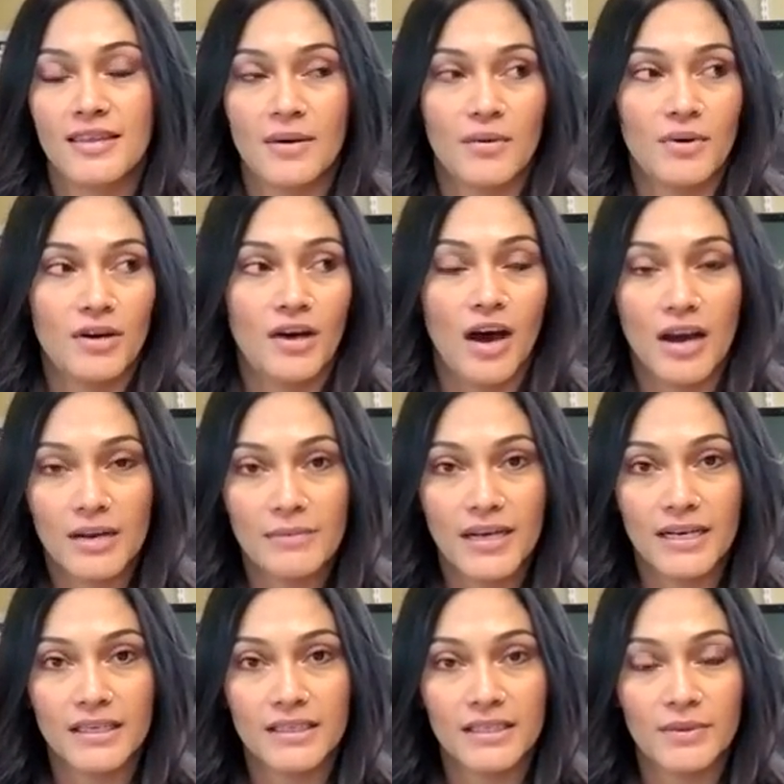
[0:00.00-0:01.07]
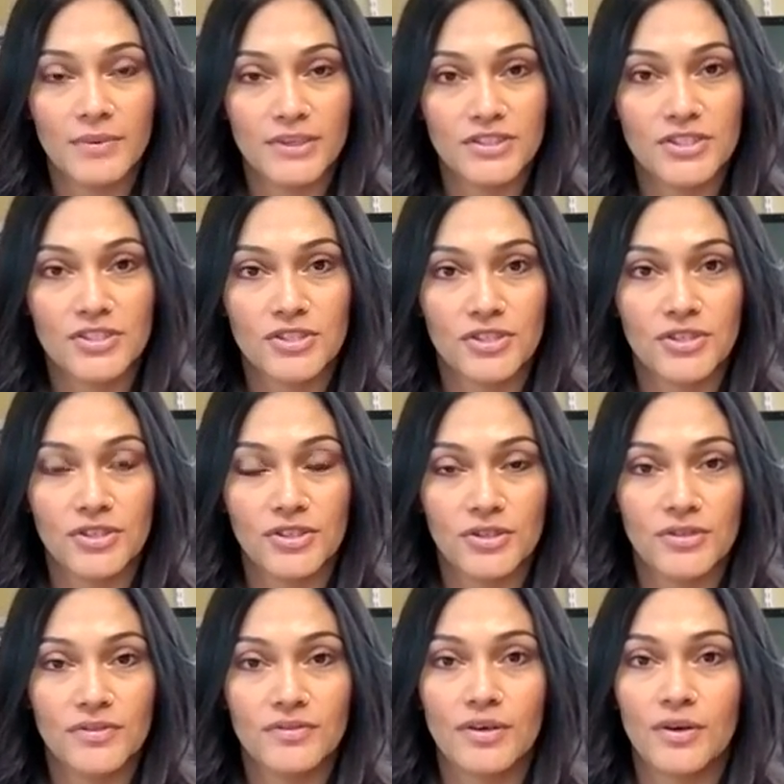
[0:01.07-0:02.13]
They will automatically register
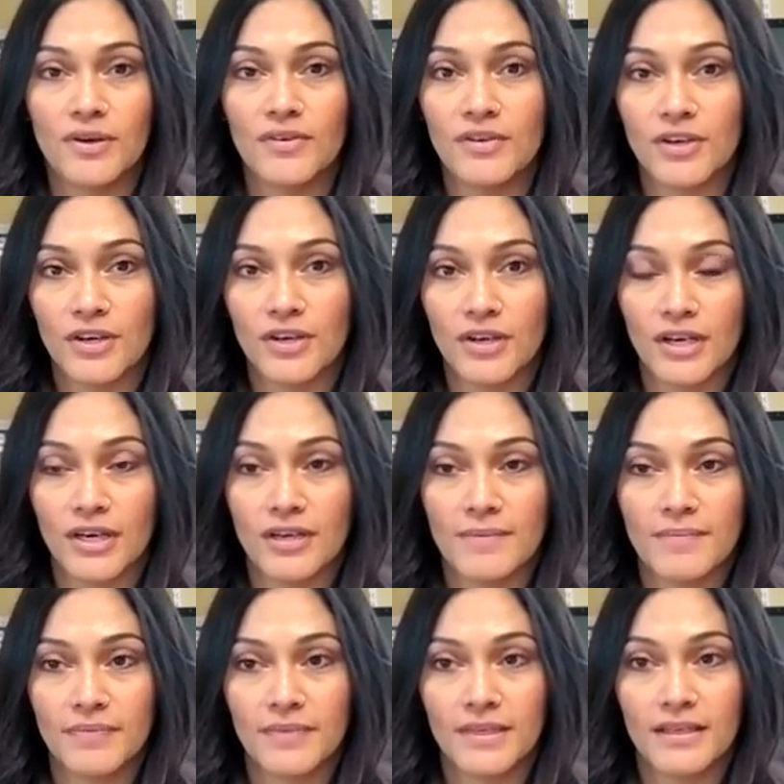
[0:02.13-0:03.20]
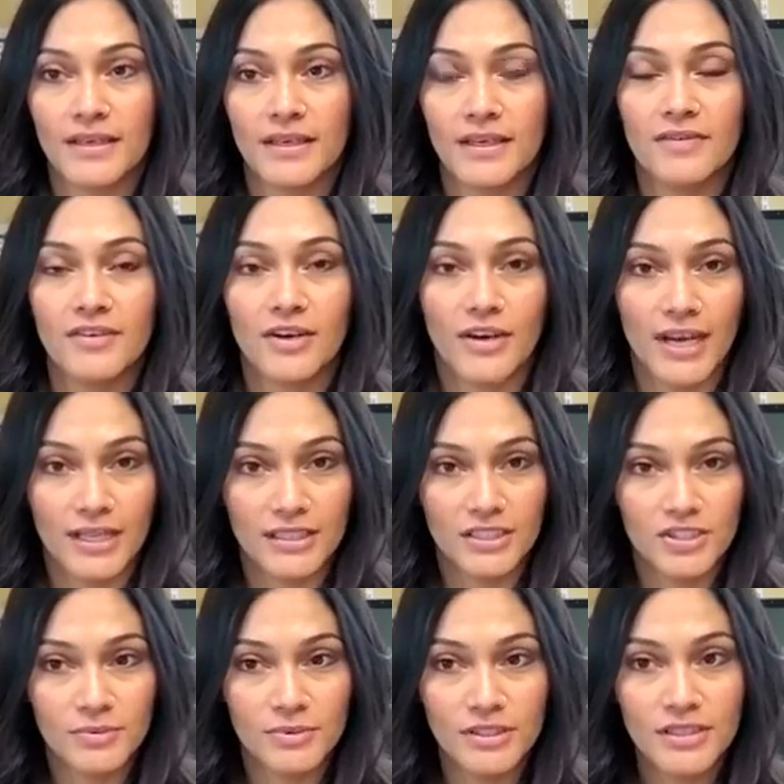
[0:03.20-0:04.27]
you to vote if you're
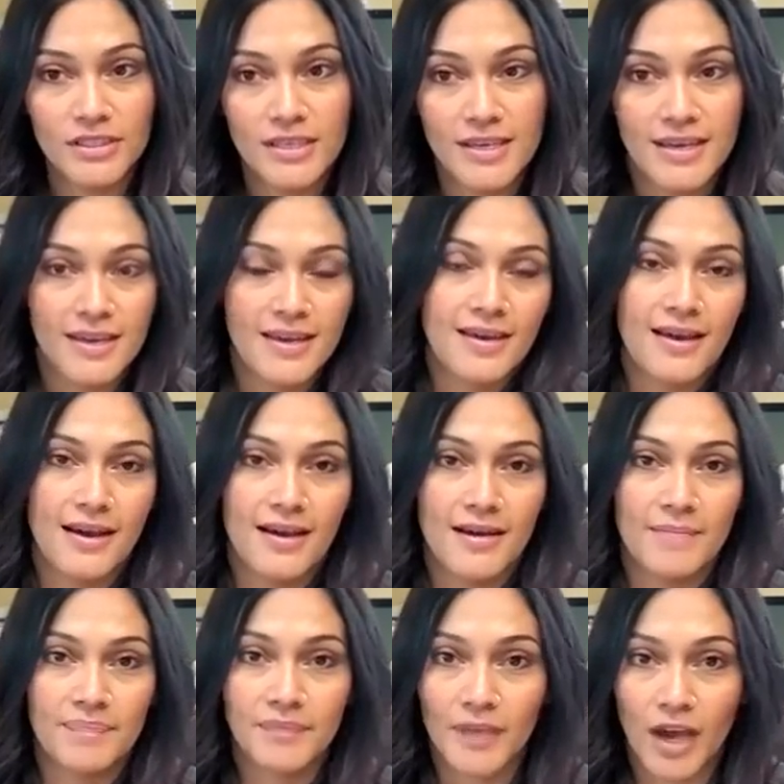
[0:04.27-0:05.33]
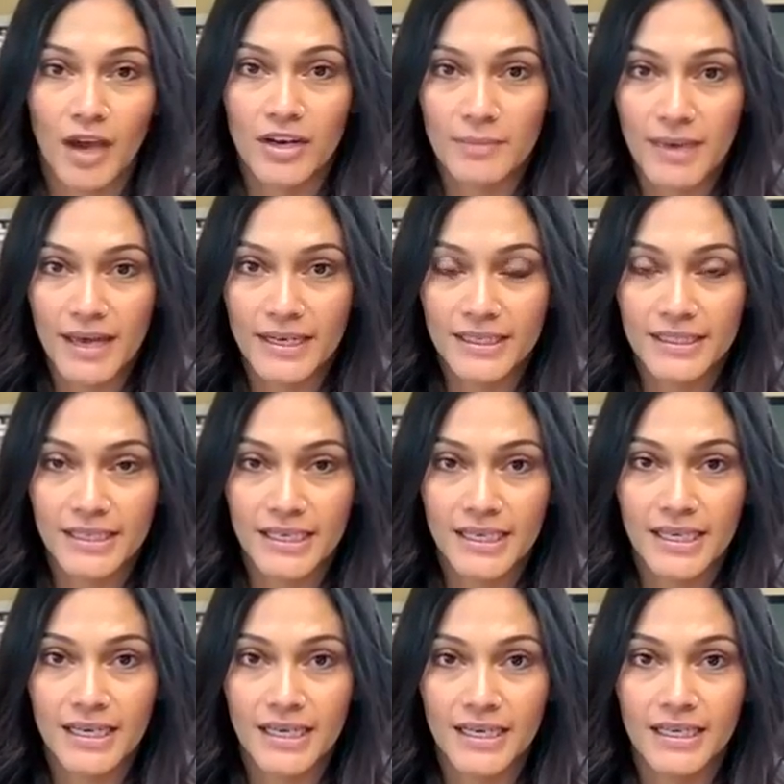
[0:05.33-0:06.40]
eligible,
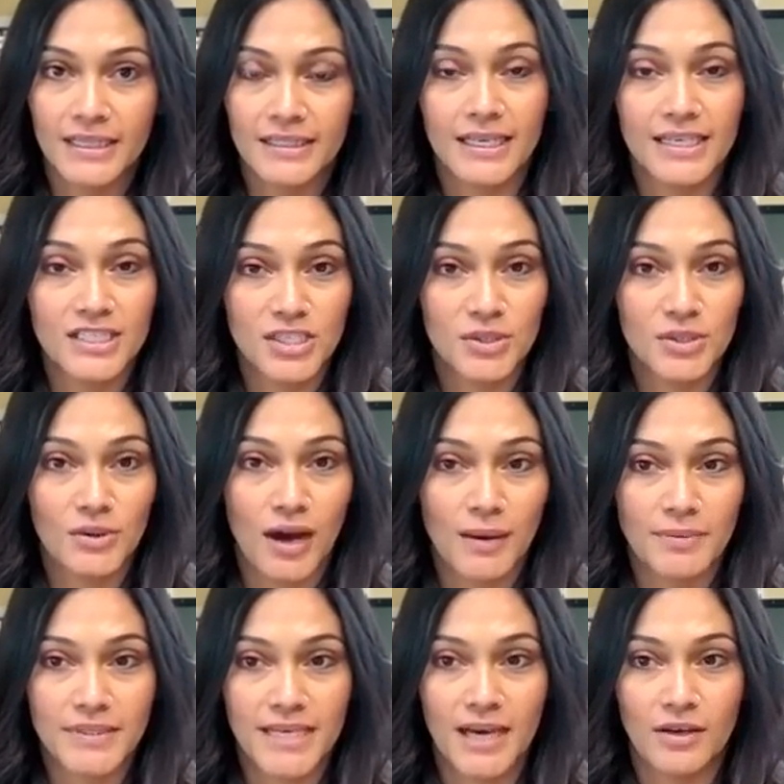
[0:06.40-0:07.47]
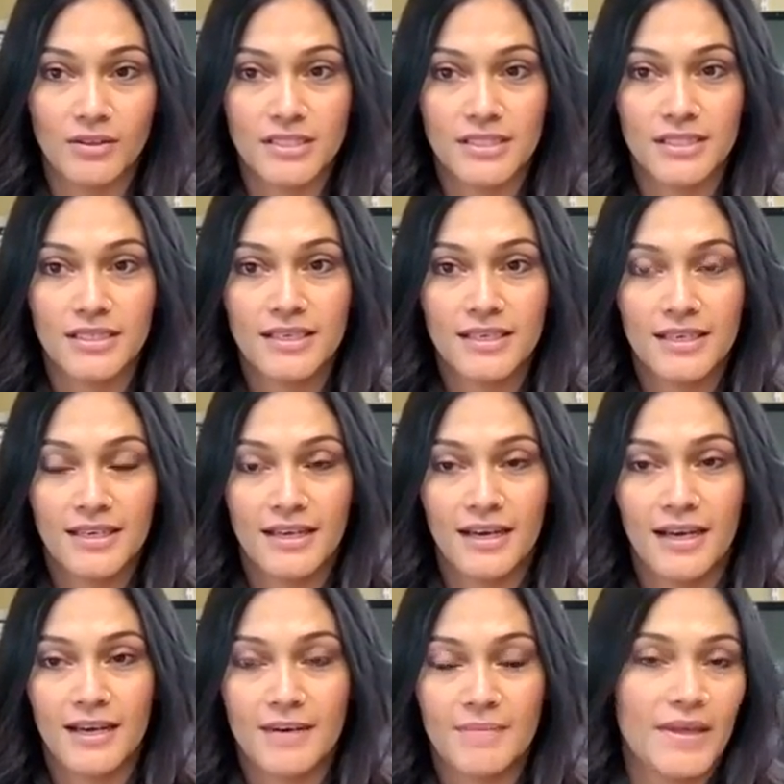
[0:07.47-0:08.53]
automatically unless you opt out.
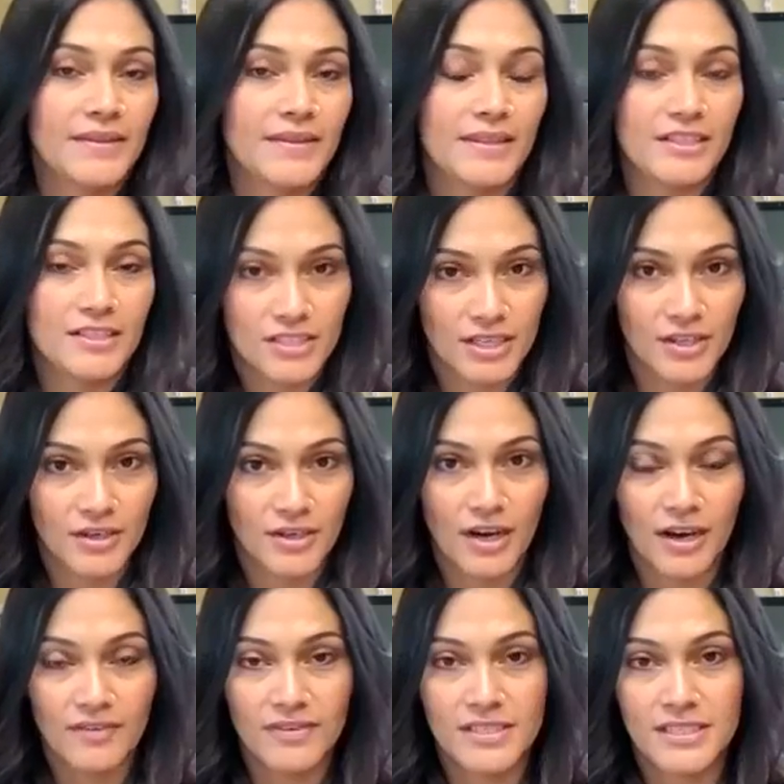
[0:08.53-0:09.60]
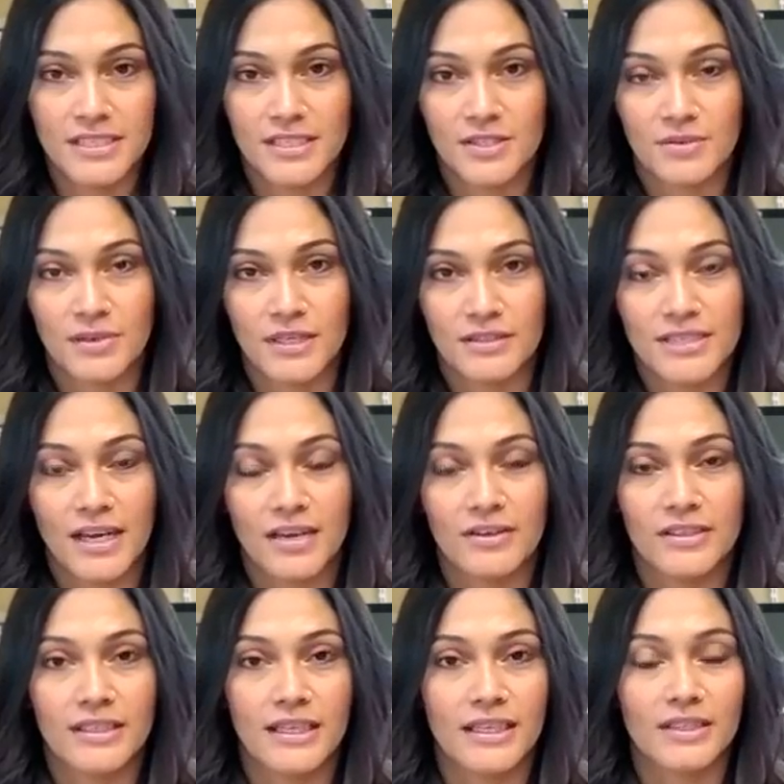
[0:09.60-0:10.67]
And then there's other offices around
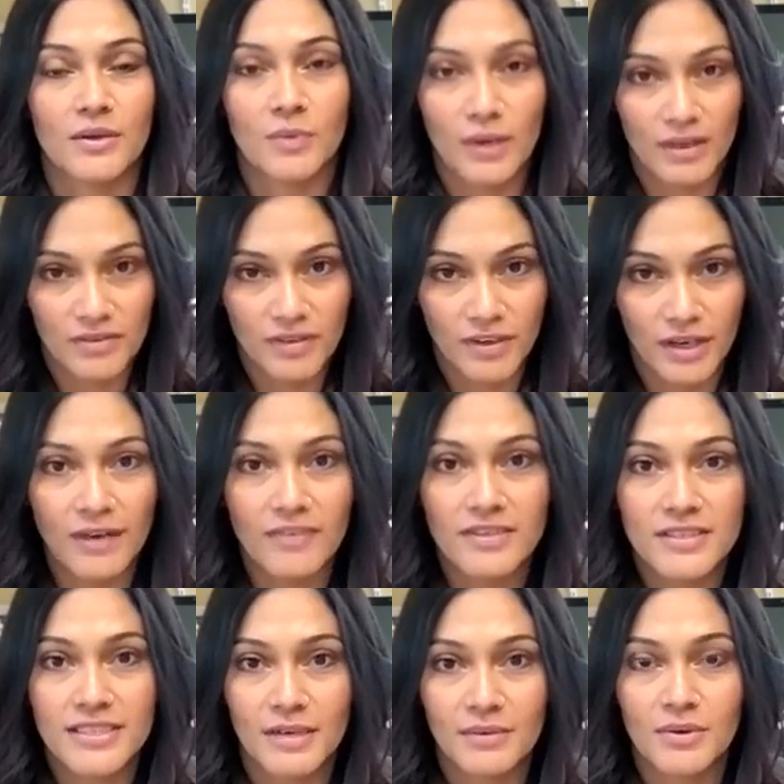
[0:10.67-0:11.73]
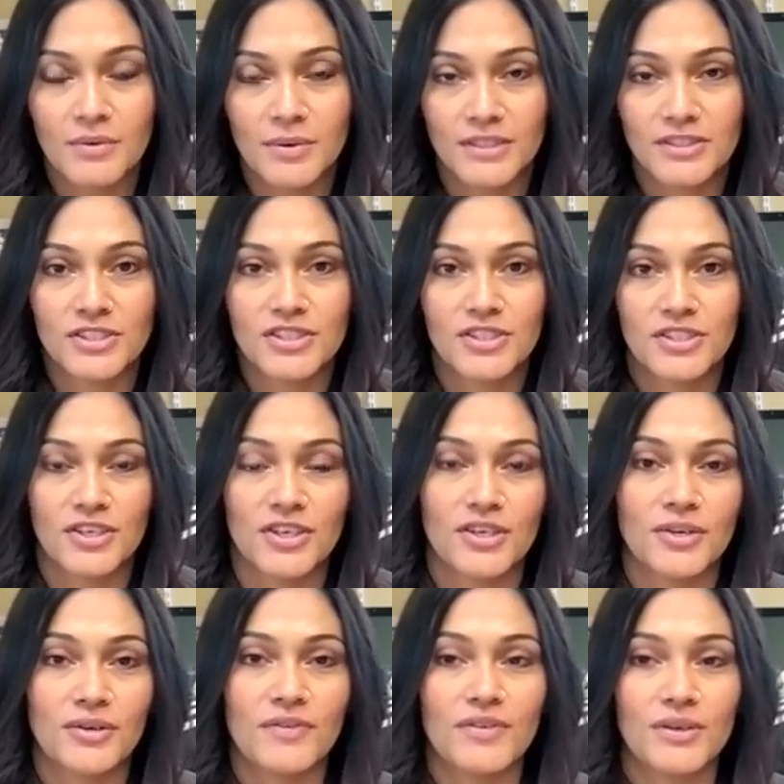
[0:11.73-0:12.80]
town, like the welfare office, that will register
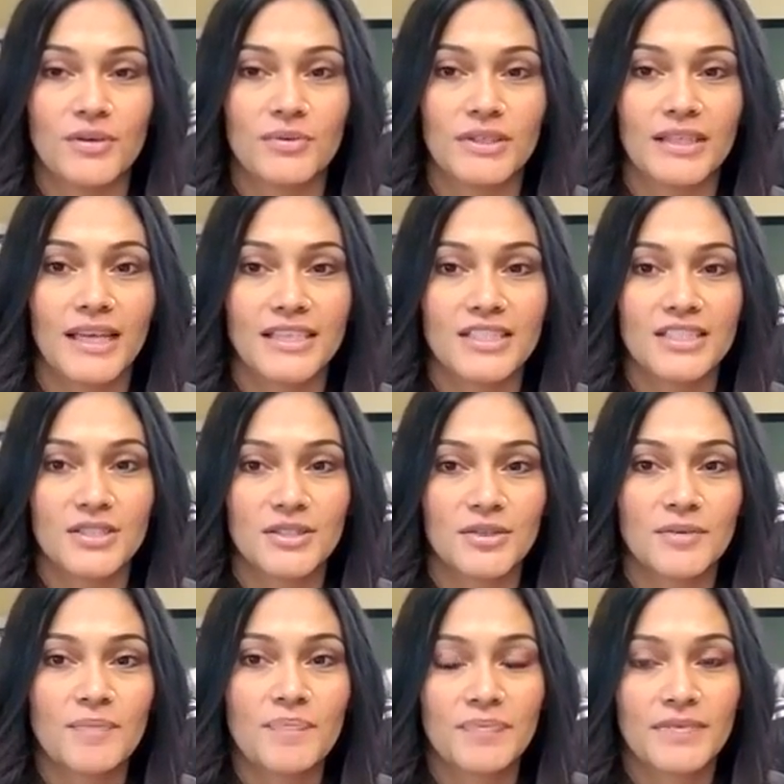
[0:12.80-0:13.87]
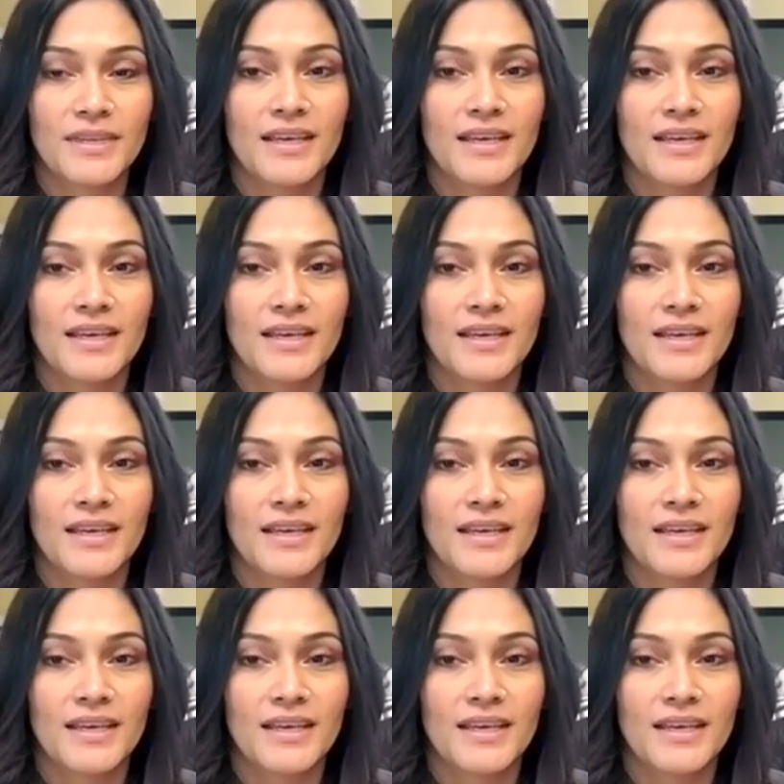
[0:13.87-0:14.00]
you if you would like to.